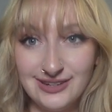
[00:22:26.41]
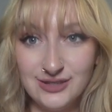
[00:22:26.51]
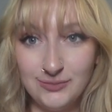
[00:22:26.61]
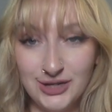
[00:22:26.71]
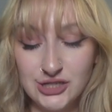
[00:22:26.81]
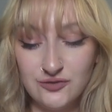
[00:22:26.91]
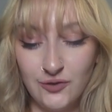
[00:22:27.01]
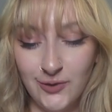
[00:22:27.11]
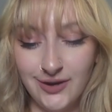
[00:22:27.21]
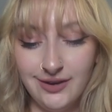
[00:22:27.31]
so much
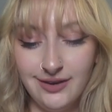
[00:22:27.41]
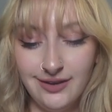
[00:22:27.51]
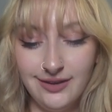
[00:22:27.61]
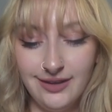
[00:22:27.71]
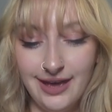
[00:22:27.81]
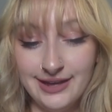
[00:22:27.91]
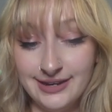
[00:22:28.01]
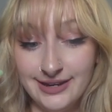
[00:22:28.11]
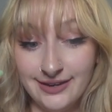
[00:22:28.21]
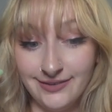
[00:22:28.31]
for
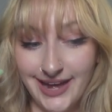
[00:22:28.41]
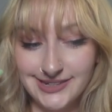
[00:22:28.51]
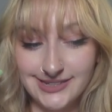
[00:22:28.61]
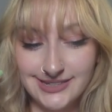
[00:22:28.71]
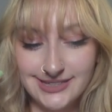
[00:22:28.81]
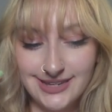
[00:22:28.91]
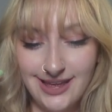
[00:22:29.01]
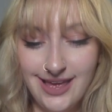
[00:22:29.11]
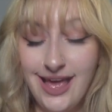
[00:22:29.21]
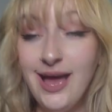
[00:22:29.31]
editing Alexis
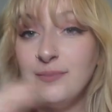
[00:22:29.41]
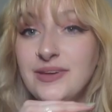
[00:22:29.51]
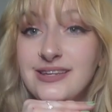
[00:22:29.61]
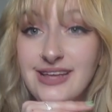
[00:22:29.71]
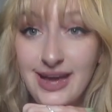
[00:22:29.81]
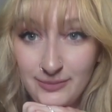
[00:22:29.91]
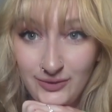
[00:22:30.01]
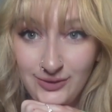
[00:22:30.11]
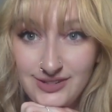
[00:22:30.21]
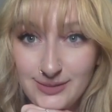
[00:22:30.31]
because I'm a
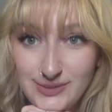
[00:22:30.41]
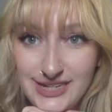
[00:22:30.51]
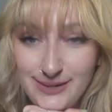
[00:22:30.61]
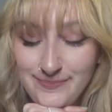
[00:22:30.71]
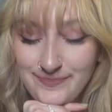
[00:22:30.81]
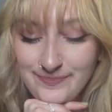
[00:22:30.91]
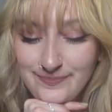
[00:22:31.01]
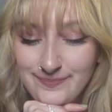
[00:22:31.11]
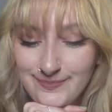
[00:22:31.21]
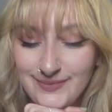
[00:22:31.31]
little tipsy.
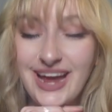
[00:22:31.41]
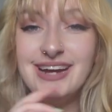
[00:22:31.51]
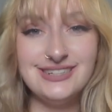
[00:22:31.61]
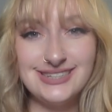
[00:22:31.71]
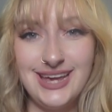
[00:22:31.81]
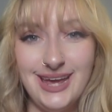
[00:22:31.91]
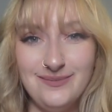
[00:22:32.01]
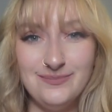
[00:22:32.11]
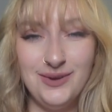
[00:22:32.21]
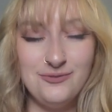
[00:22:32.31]
I just
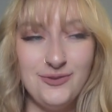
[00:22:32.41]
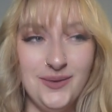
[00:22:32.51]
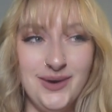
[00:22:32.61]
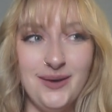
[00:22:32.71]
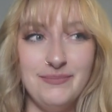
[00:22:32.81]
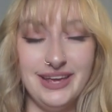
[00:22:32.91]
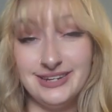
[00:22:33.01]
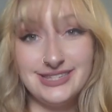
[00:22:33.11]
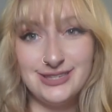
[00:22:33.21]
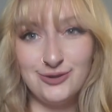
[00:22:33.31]
came from a
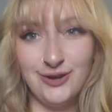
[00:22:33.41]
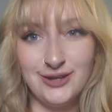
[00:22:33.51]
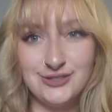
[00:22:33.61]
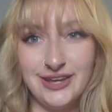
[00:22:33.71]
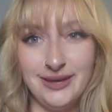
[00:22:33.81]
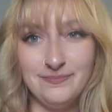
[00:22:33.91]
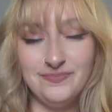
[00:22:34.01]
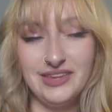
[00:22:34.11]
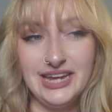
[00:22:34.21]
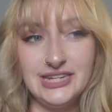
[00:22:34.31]
Bandits lacrosse game.
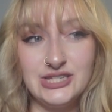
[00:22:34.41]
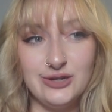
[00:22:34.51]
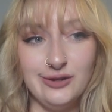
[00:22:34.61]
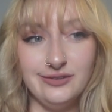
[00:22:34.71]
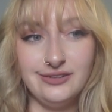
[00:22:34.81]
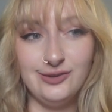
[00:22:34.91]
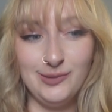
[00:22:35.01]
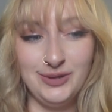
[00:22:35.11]
Insert clip